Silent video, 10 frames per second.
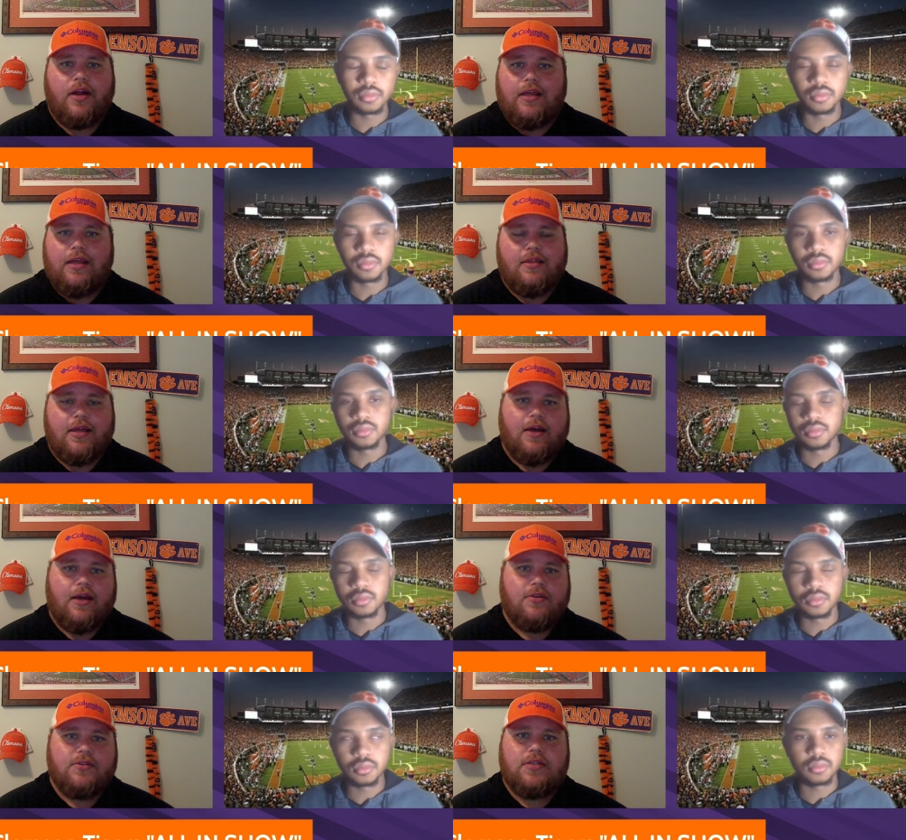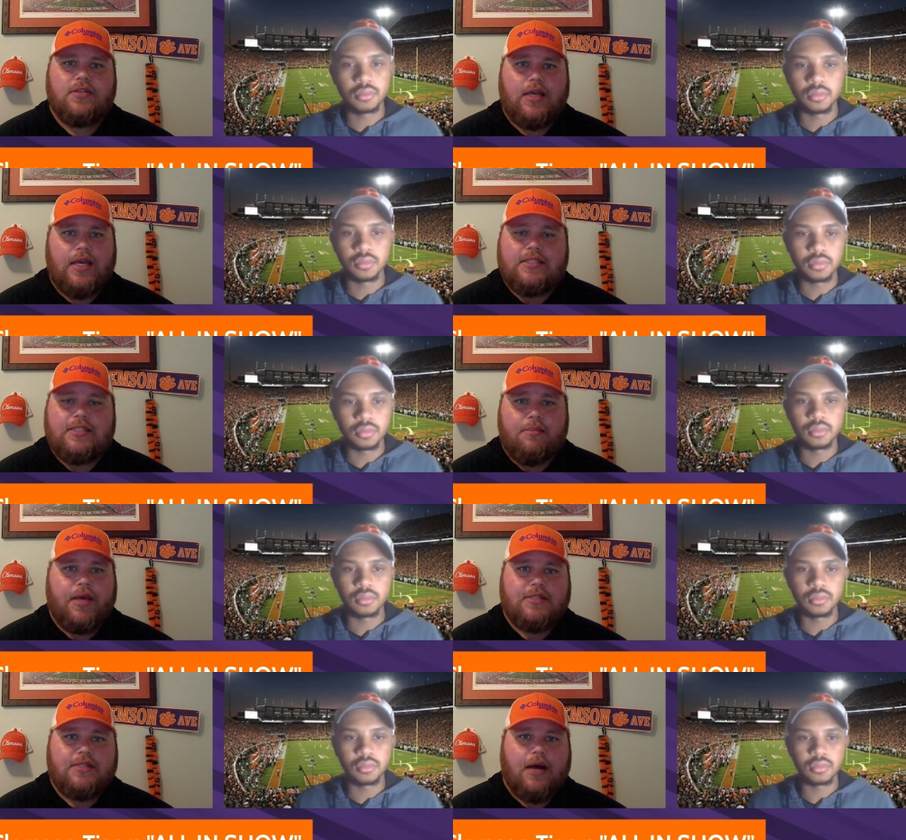Speaker 1: anything else, he's the
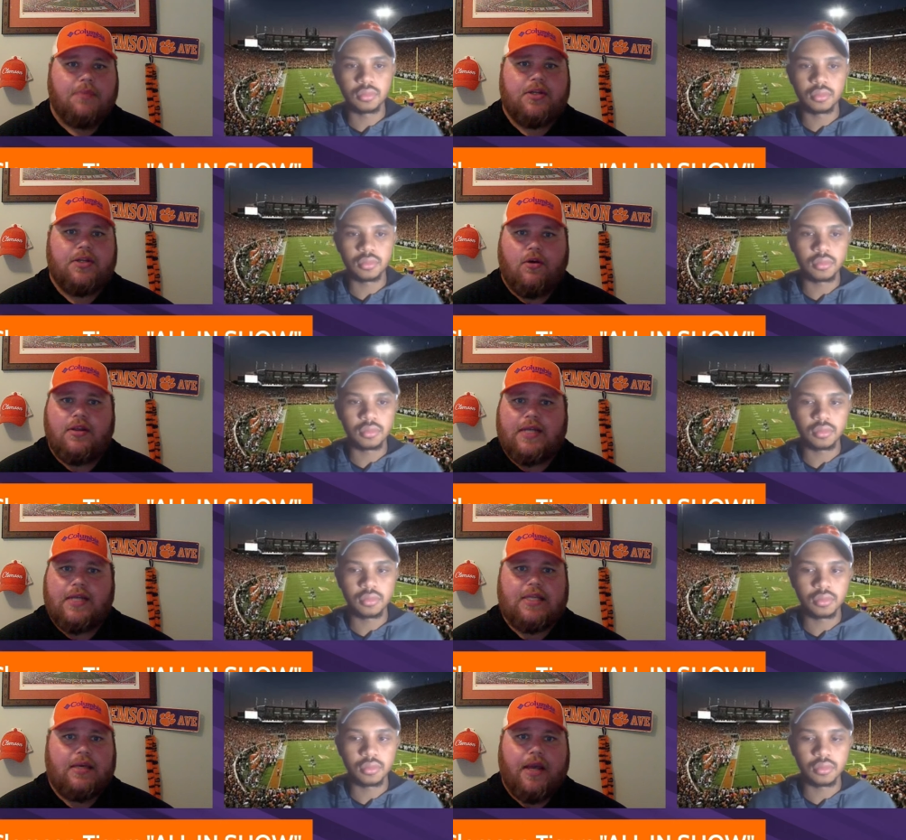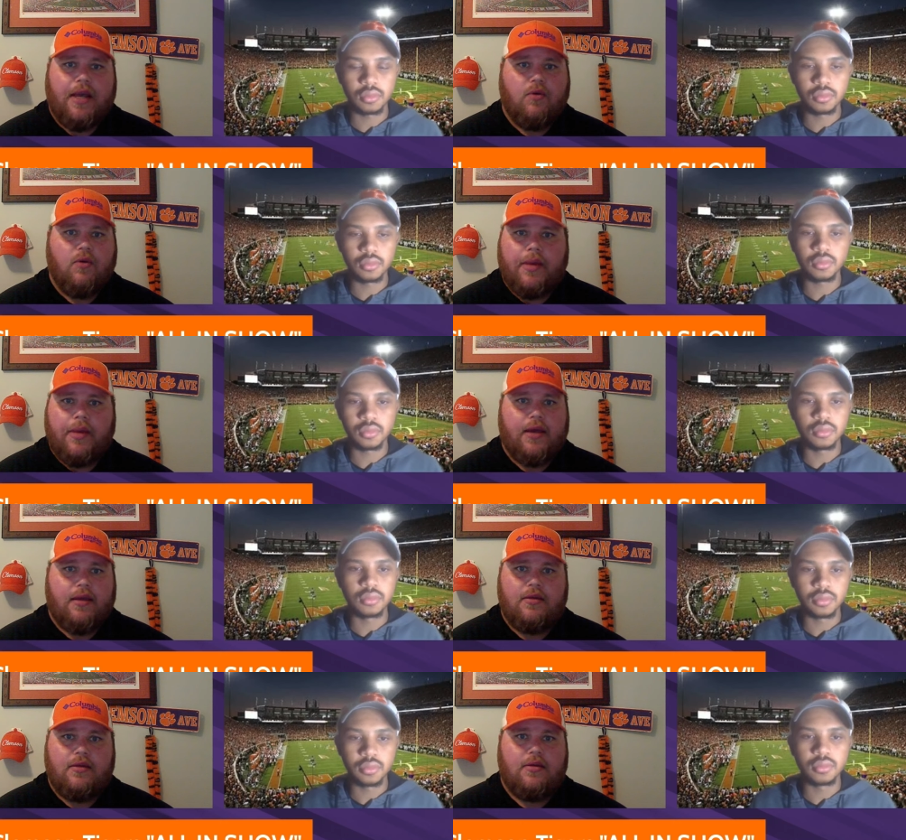best option on that team at quarterback.
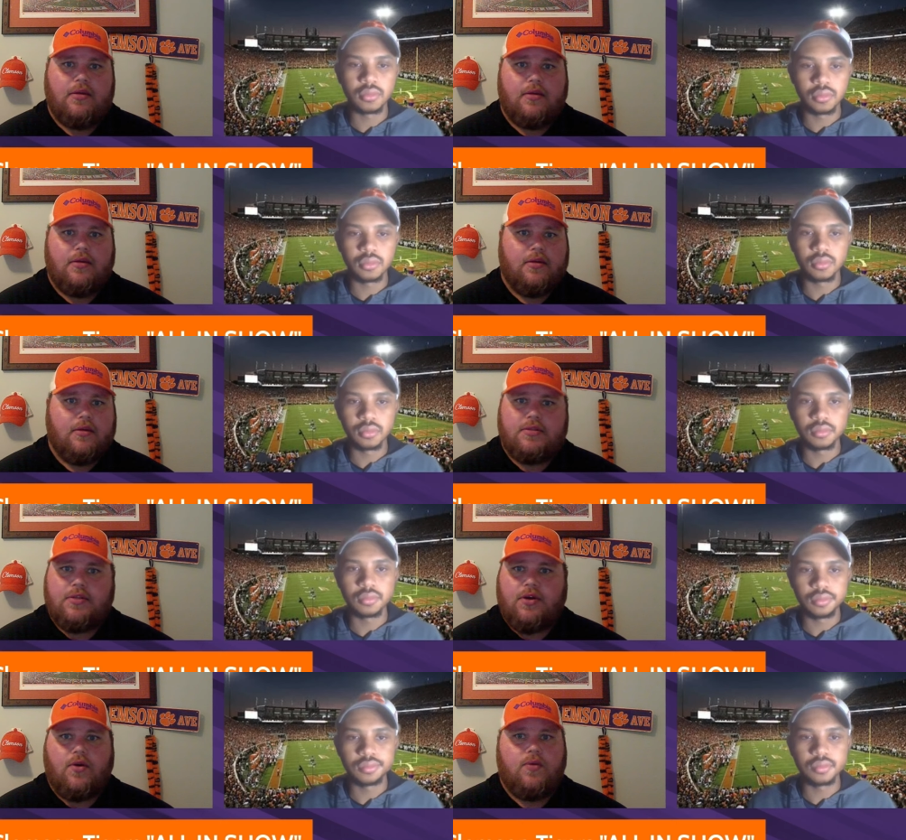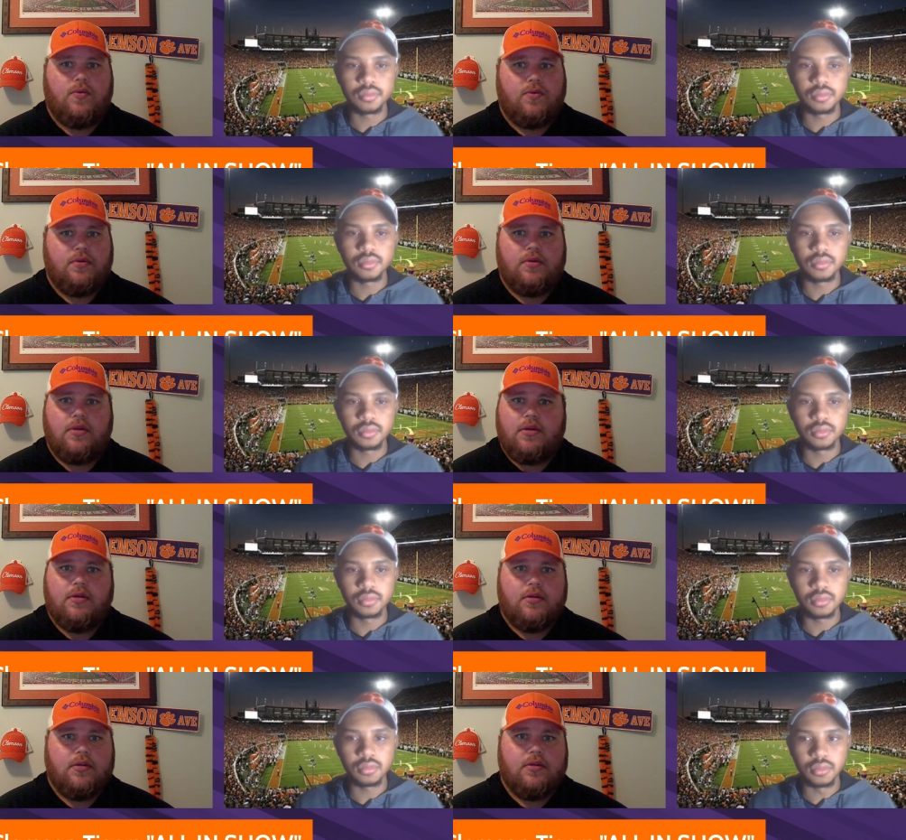So,
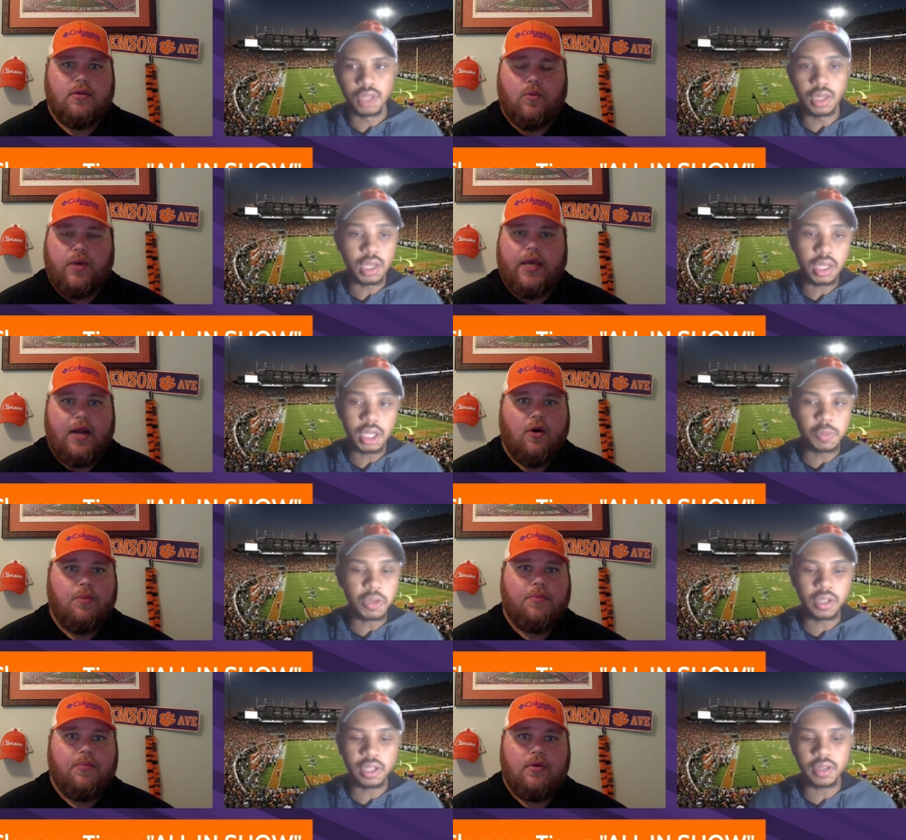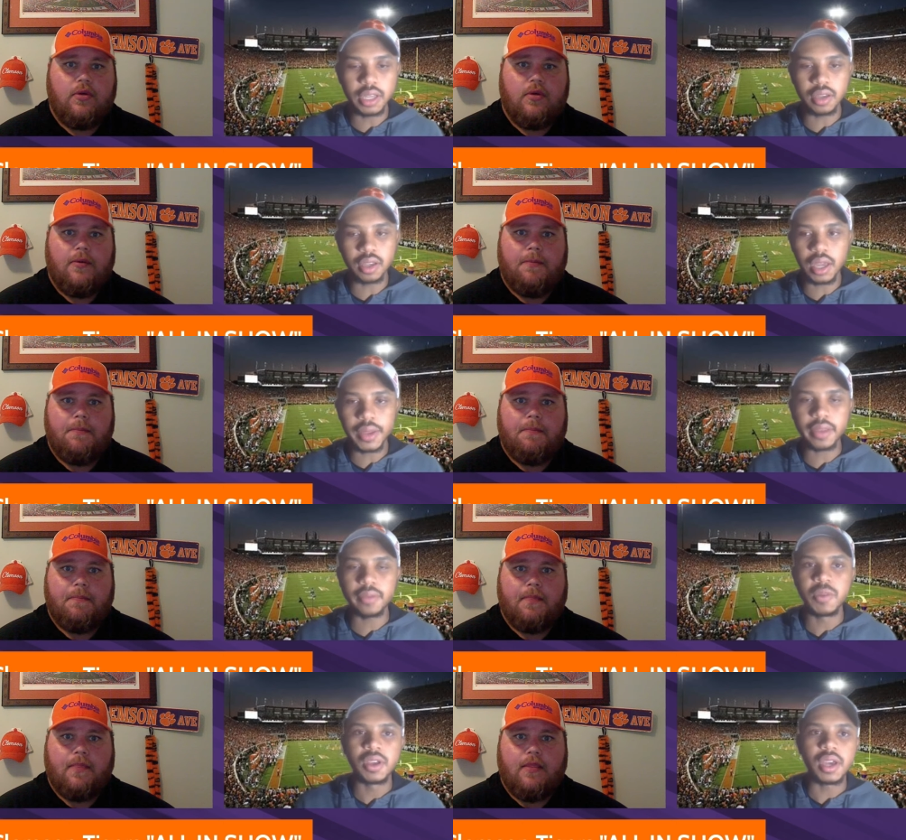
Speaker 2: and it, let's clear, like I,
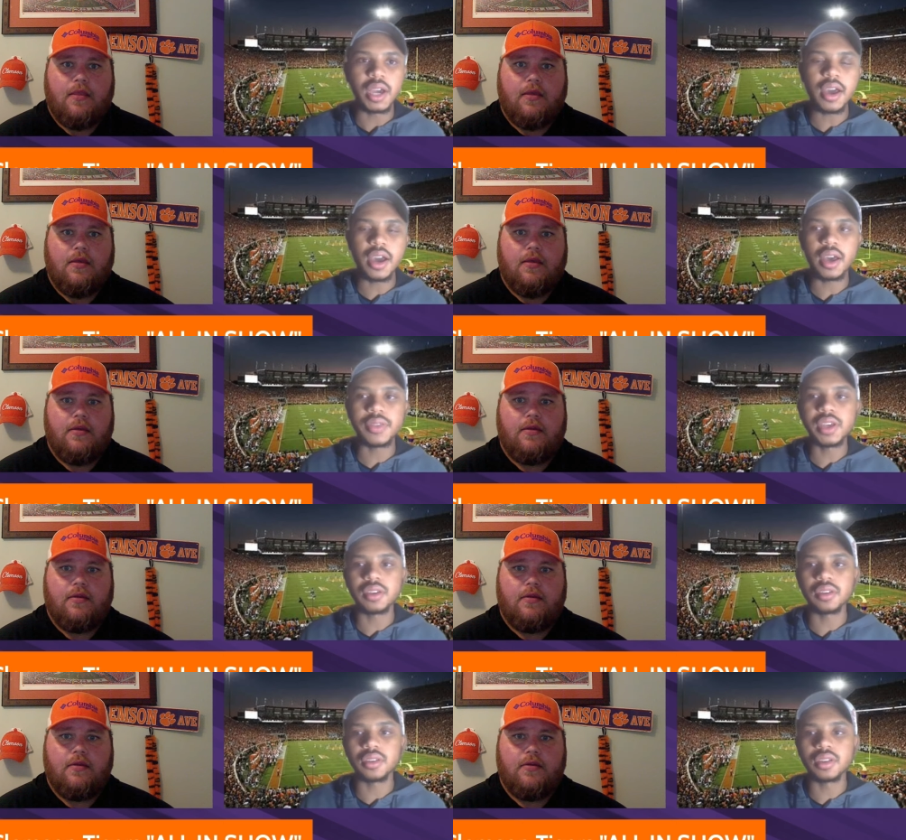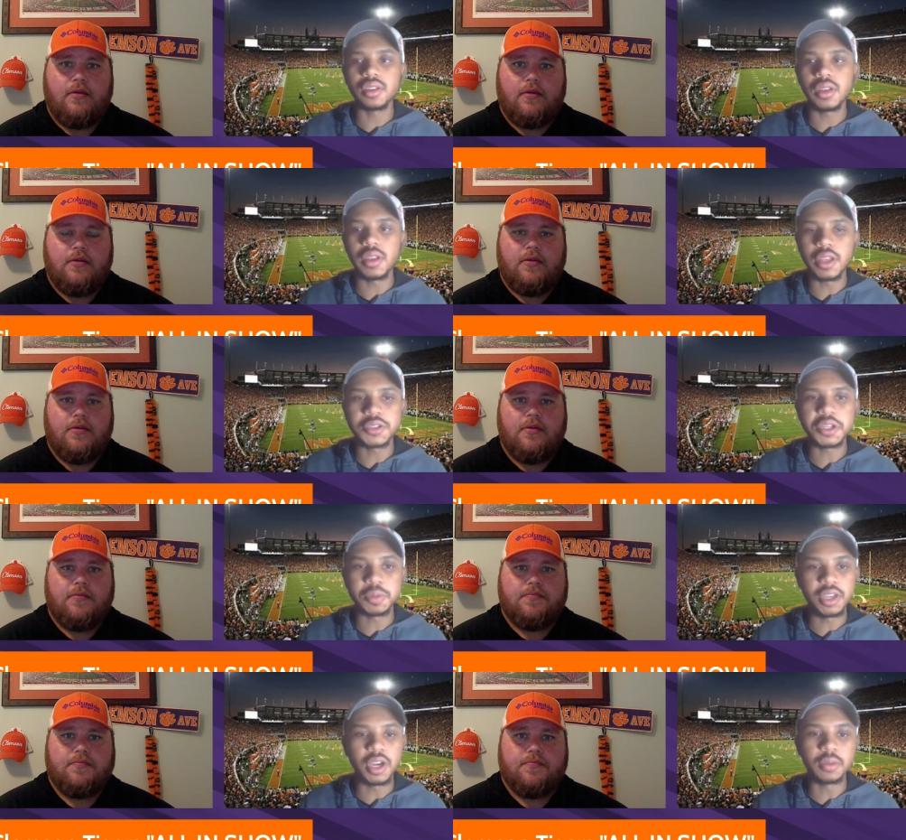I I, think and it's, it's
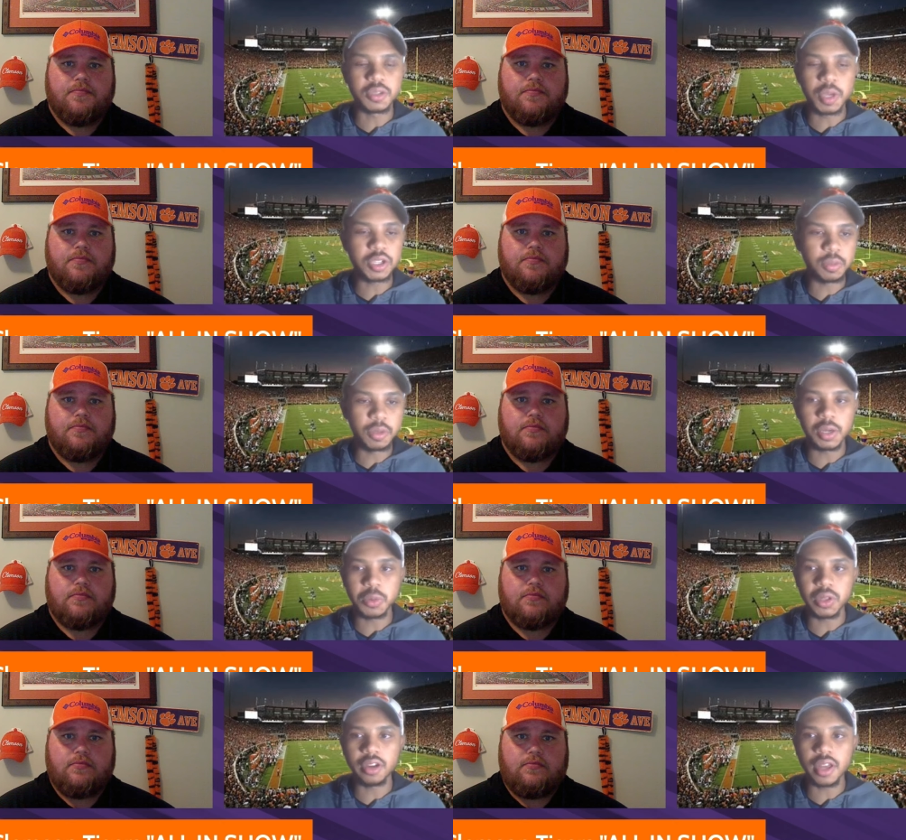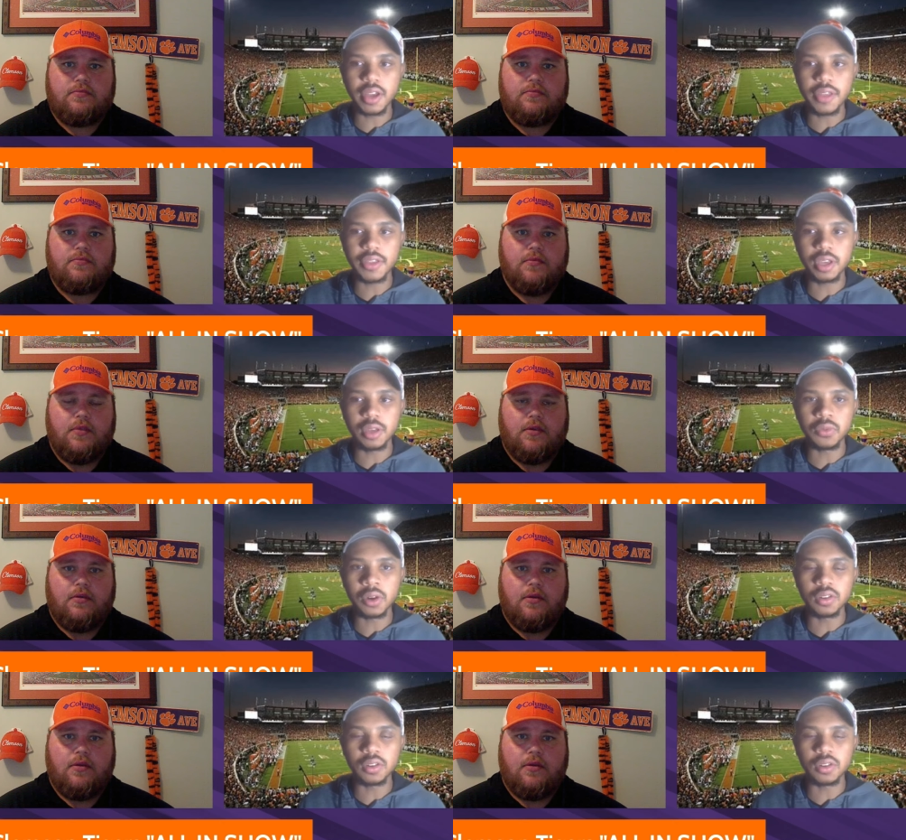become especially become clear. I, I think in fall,